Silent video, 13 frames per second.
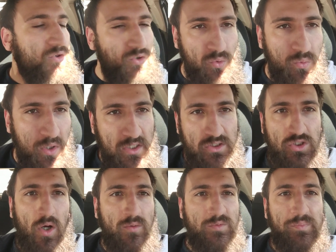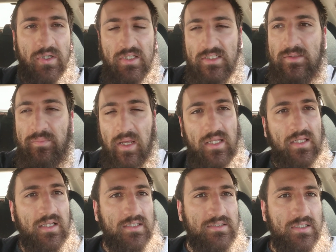Do workshops, participate
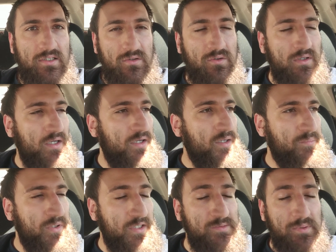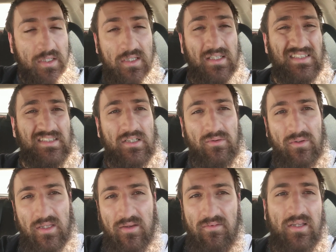in external
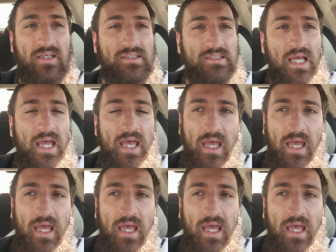activities,